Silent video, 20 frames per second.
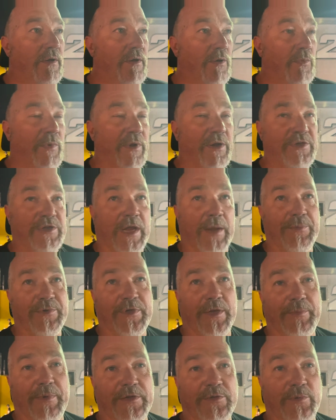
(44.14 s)
win a
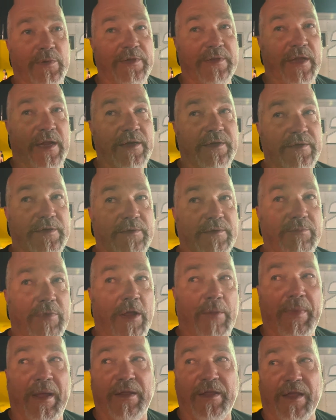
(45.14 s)
championship, that's what it takes. It's all
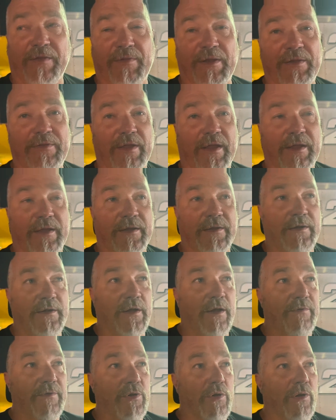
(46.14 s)
about giving and taking. You know,
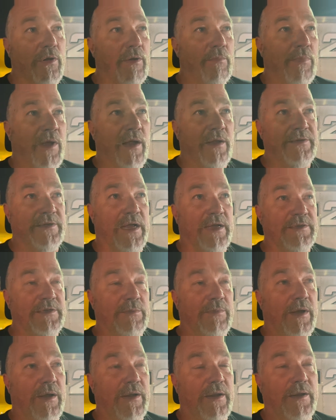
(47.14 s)
if you go there and bonsai
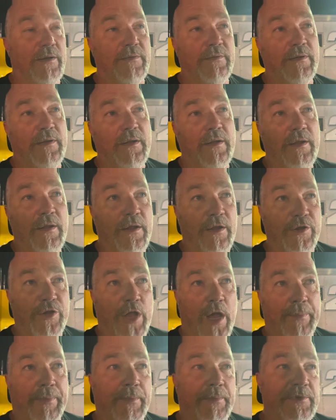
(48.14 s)
somebody and
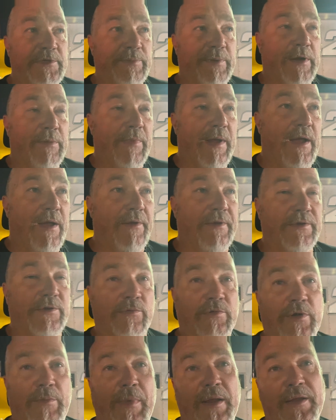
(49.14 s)
dump them and spin them out, it's going
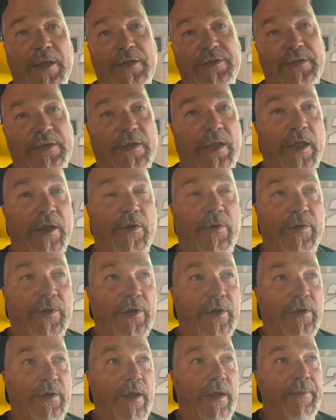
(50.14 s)
to come back and get you later on the
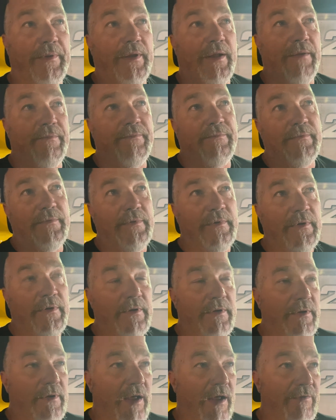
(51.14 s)
year. I mean,
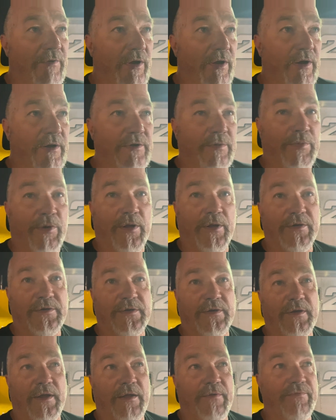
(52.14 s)
I've, I've done this a bunch,
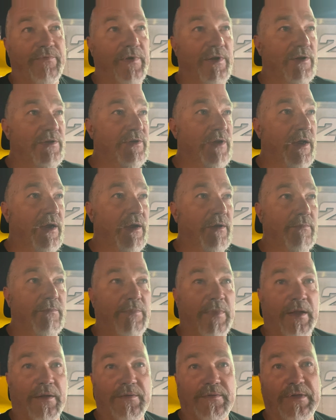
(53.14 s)
and I've finished second
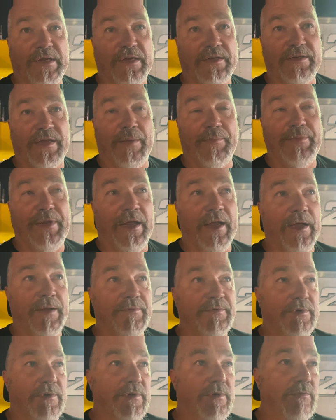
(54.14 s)
about six, seven
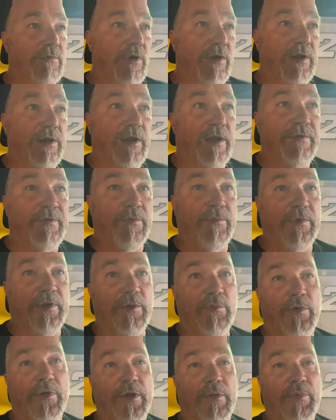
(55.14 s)
times with Ronnie Clifton when he
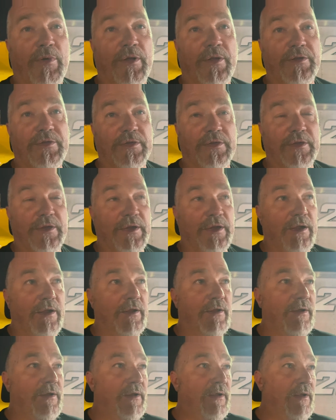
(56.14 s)
won it a bunch. And then, uh,
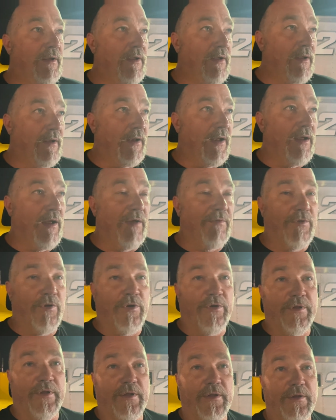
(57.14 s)
now I've
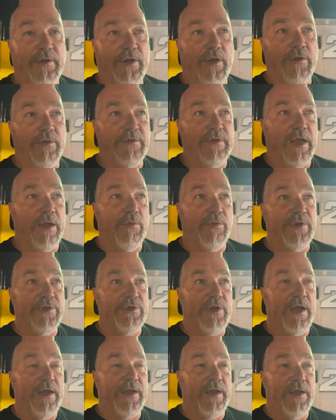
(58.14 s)
learned to, you know, take what the
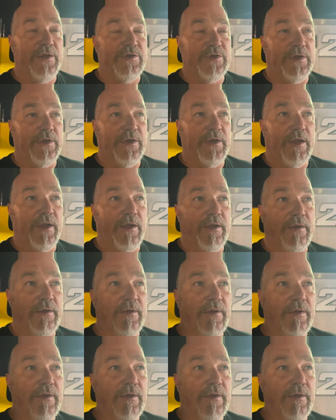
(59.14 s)
track gives you and uh,